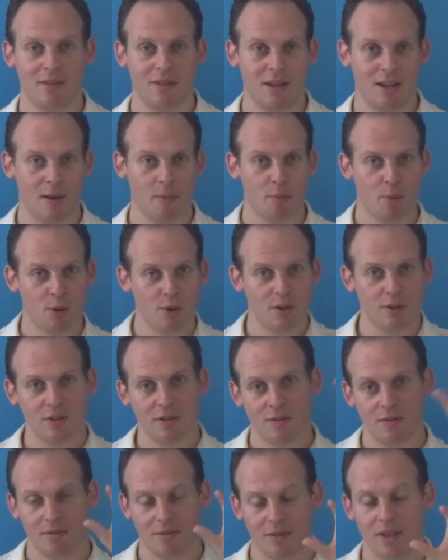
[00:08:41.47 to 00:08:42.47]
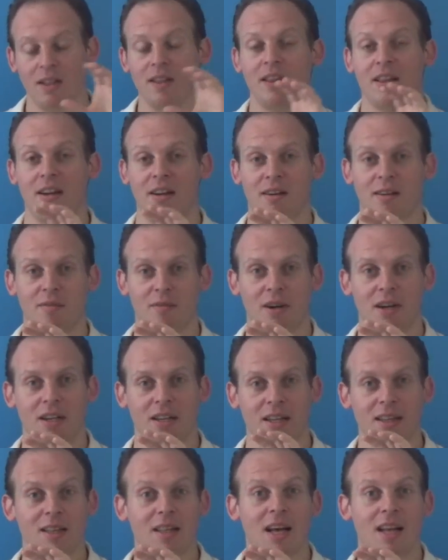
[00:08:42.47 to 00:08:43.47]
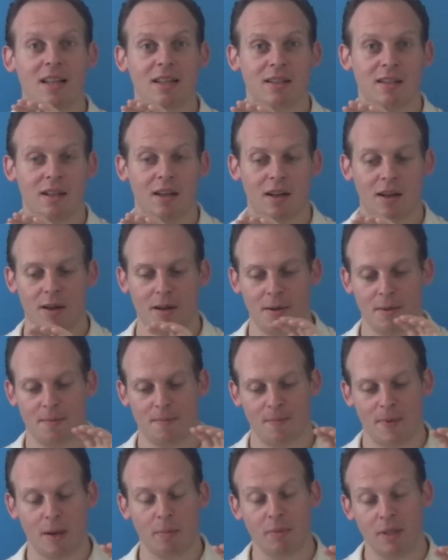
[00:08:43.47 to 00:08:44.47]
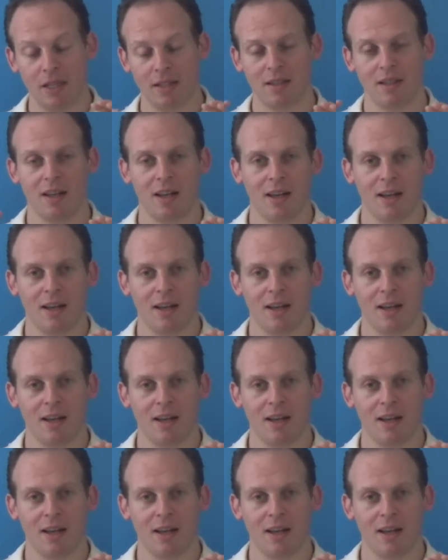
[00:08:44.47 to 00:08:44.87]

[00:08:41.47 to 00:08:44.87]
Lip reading: like a person in there, right, in that update.